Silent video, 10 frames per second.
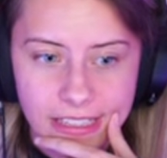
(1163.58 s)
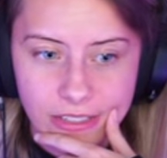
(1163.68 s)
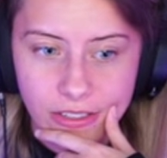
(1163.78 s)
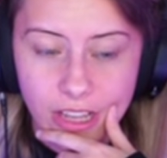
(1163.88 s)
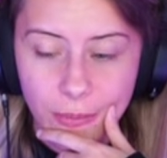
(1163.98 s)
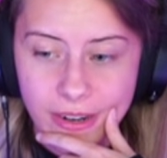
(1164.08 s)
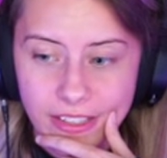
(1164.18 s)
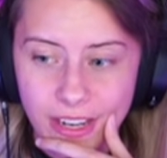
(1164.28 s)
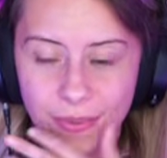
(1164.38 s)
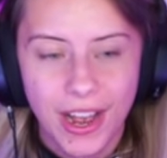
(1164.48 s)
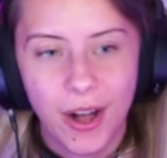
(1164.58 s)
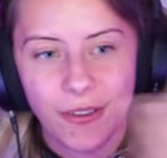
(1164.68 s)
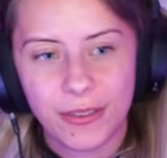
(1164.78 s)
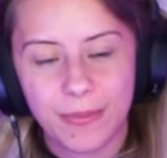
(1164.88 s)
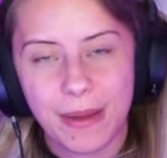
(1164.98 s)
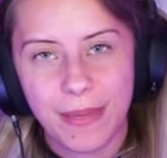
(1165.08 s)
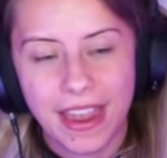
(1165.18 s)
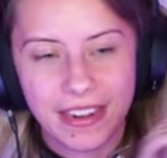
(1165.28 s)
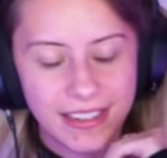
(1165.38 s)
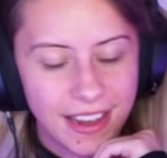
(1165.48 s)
a little slow, but it's good. We got all the spray paint.